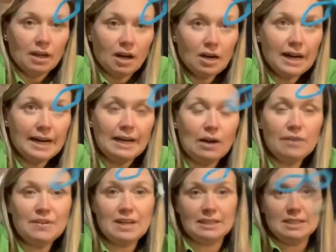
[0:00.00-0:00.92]
All right, now
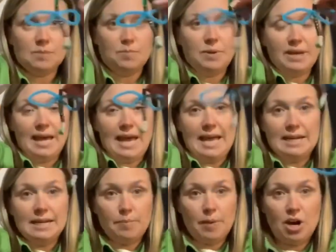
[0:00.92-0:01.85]
I've got this big
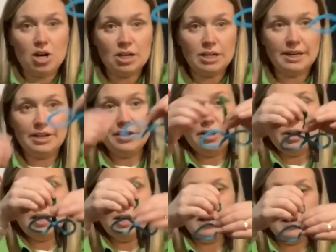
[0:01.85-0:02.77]
end part
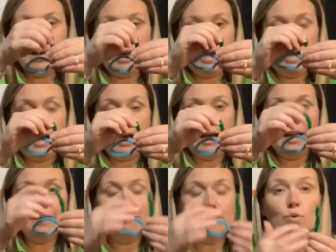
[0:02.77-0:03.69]
here
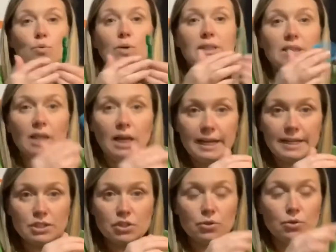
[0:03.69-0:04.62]
if you would
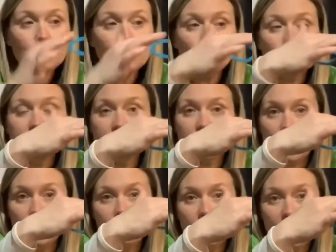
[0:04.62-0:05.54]
like to, you could
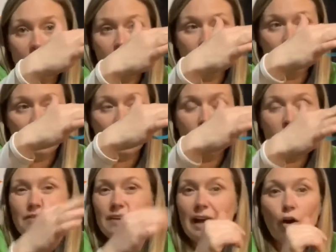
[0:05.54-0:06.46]
cut that
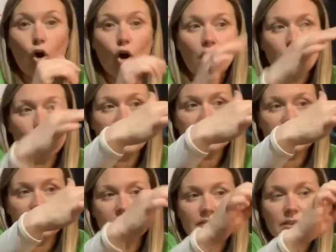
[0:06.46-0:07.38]
off, not all the way,
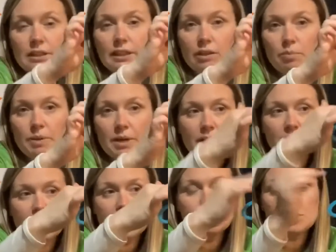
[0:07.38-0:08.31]
like leave a little bit on
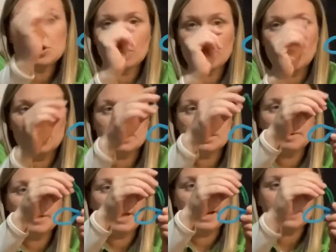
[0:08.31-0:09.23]
the end, but you could cut some
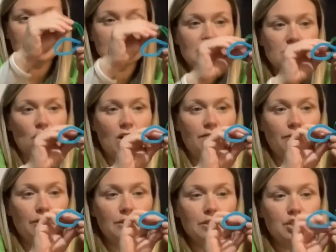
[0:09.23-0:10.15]
of that excess off
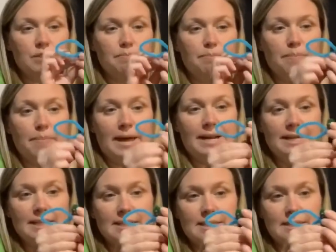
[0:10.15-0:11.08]
or you could just
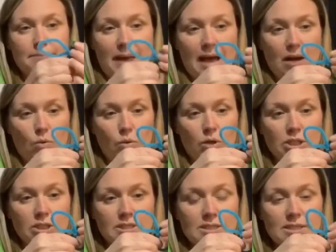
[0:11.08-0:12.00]
bend it
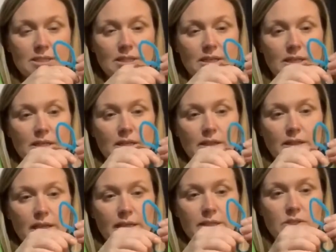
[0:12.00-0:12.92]
backwards
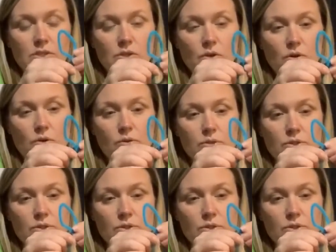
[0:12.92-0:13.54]
like so,